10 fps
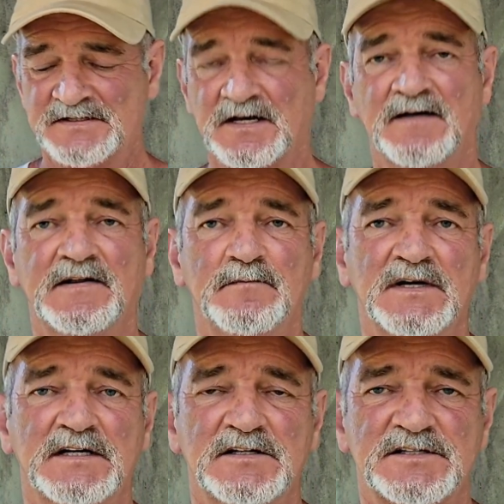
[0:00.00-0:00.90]
So
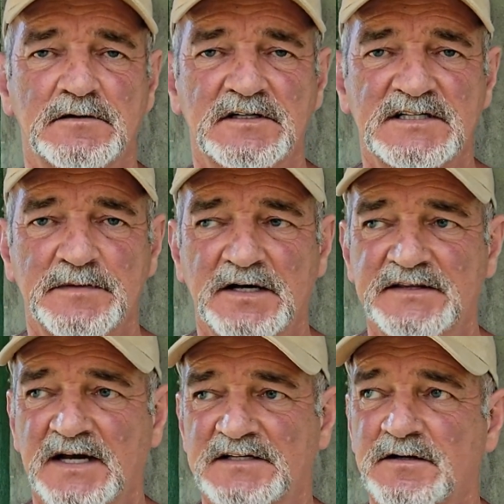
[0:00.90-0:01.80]
my concern is
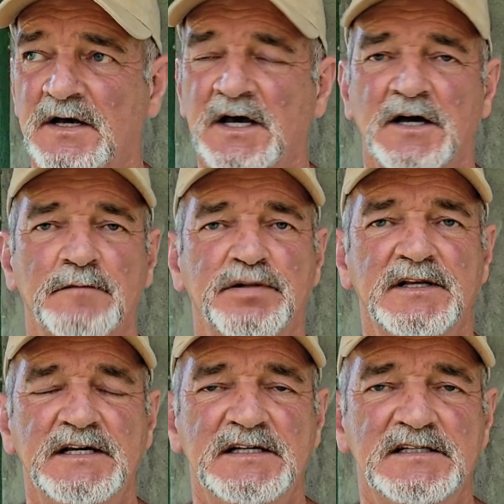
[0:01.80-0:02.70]
about that. So
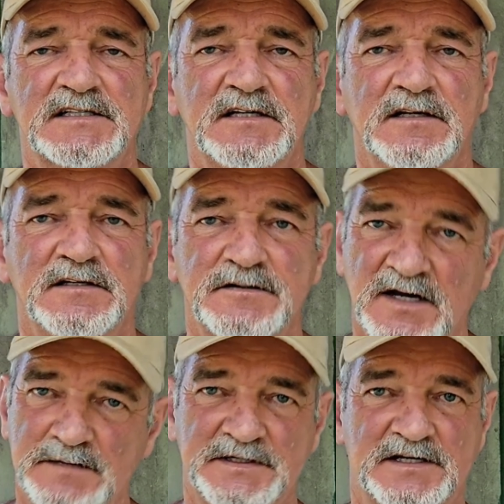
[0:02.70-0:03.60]
please
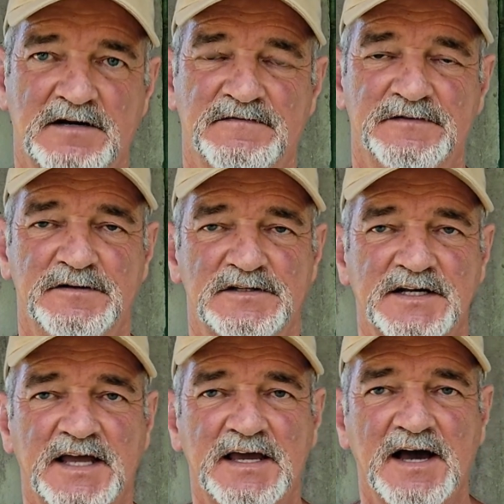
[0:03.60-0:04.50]
try to be careful
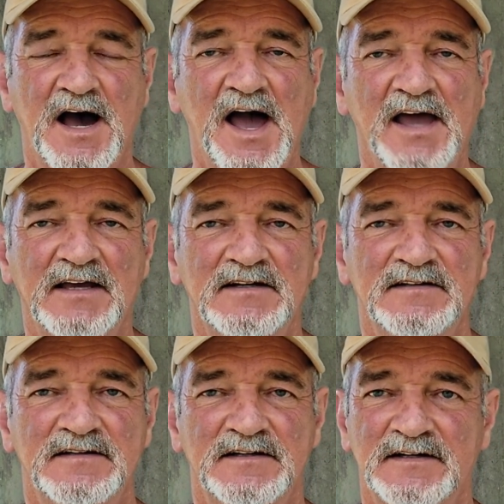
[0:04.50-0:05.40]
using AI.
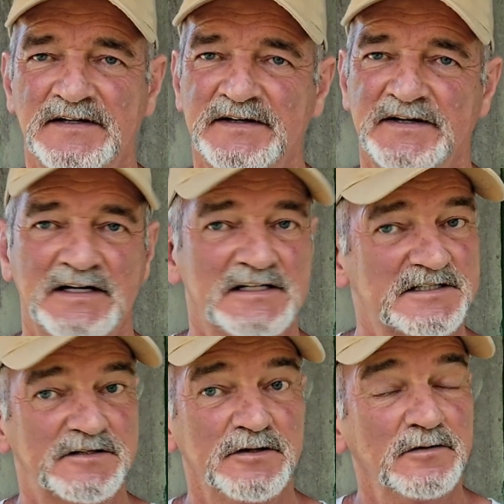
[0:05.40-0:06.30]
It
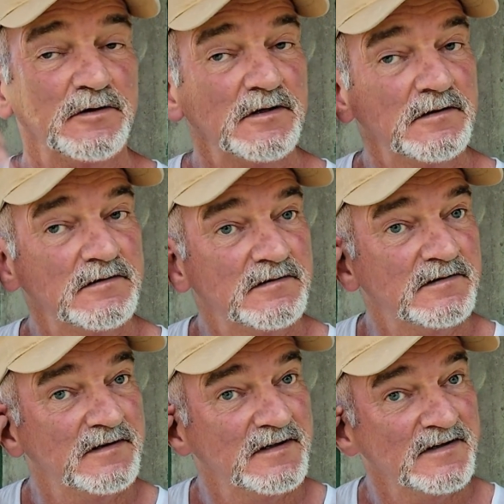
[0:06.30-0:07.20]
is a tool,
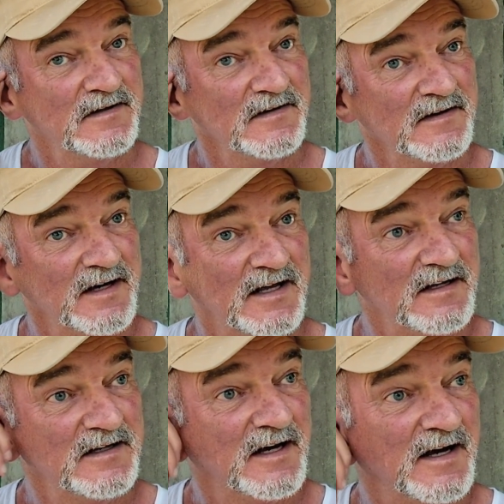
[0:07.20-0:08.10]

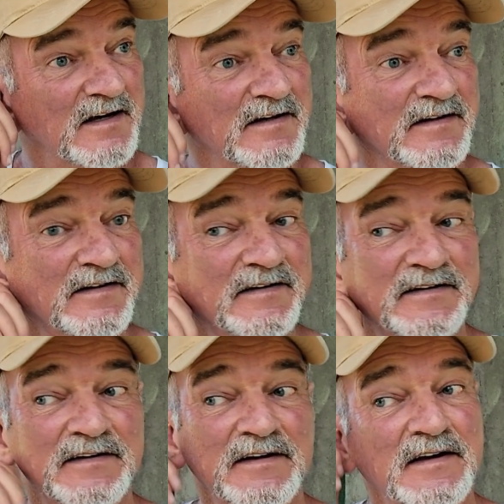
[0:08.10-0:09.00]
and
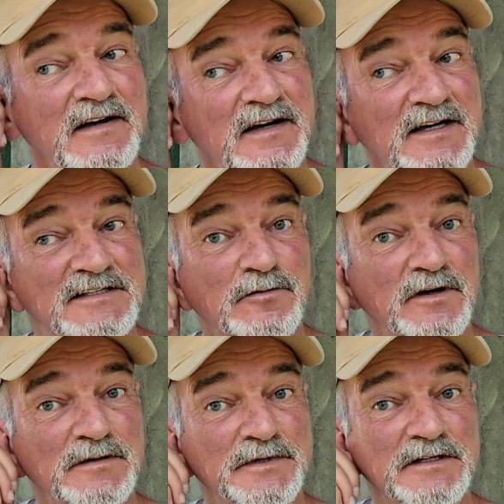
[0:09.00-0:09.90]
it's
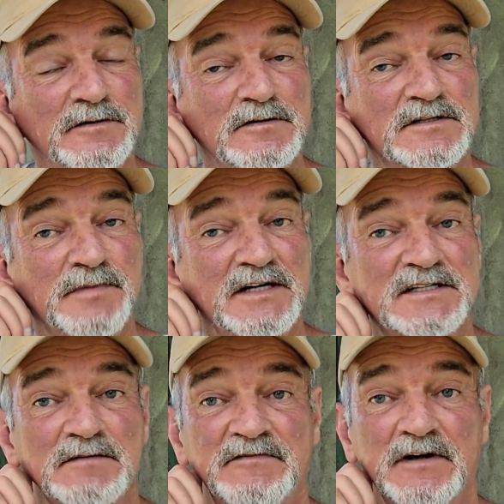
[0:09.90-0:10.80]
going to be used by
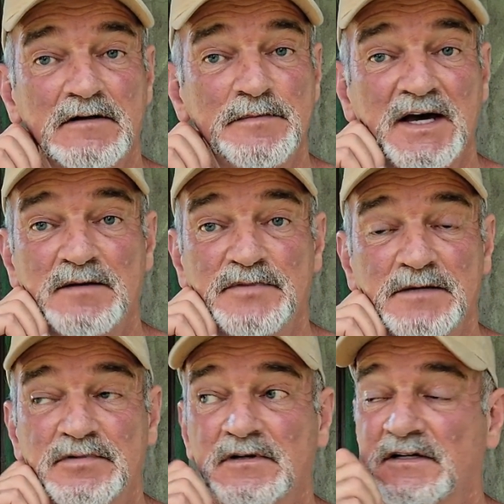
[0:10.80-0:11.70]
some very bad
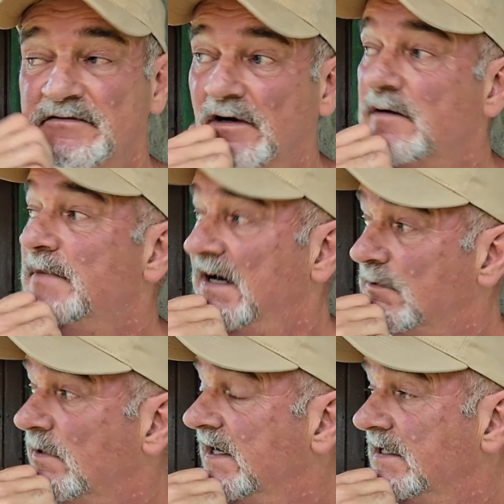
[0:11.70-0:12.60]
people in very
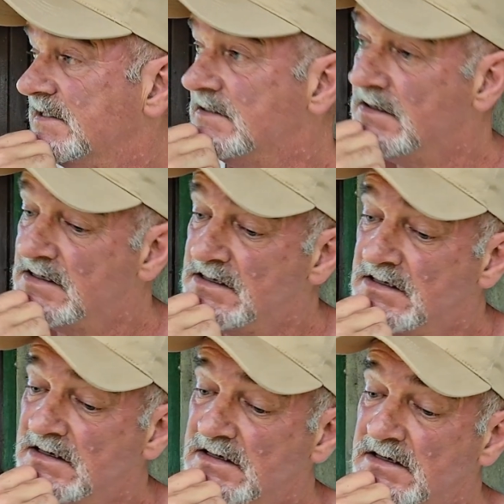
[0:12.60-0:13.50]
bad ways
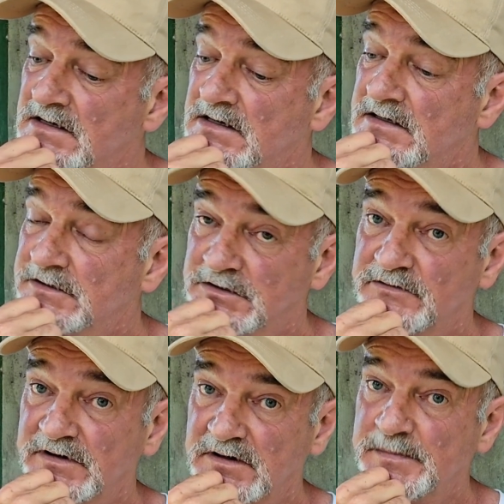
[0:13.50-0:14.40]
to do
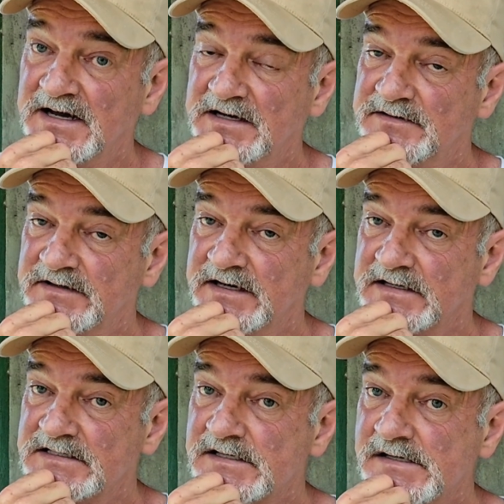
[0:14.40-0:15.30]
very bad
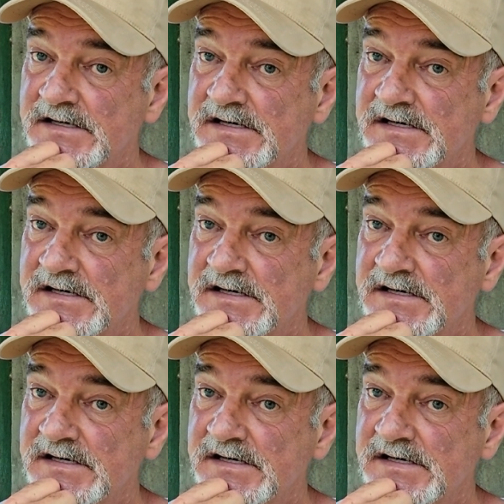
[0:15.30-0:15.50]
things,